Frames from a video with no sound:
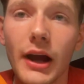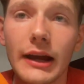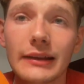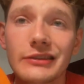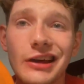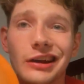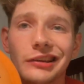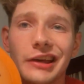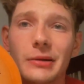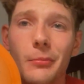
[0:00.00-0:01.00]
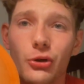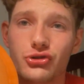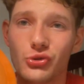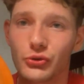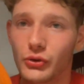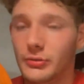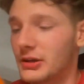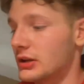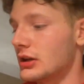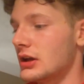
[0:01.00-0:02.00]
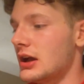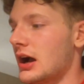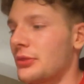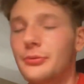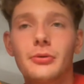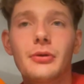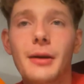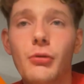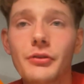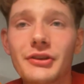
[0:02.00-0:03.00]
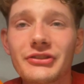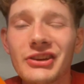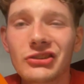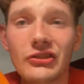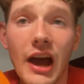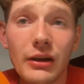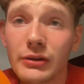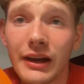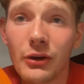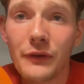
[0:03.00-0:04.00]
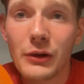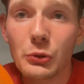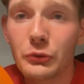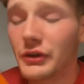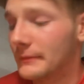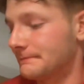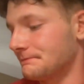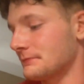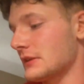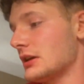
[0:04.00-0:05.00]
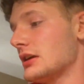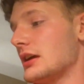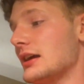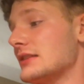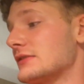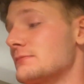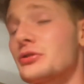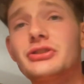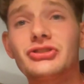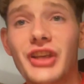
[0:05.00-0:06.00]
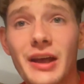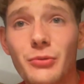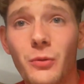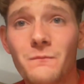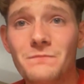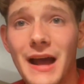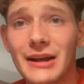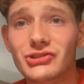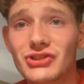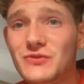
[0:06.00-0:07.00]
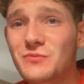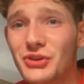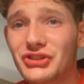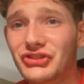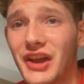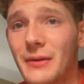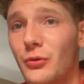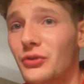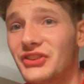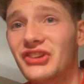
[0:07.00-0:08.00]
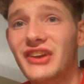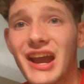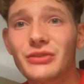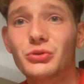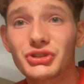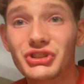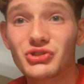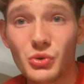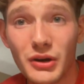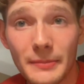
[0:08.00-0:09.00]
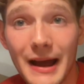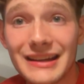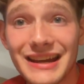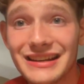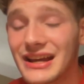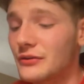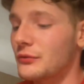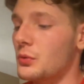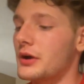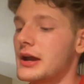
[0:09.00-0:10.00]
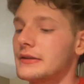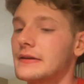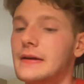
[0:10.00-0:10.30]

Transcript: I got this at a Lake Marshall tournament. I brought this disc because I don't care if I lose it. It's pretty stable, actually. It's pretty stable. It does handle good torque, backhand and forehand.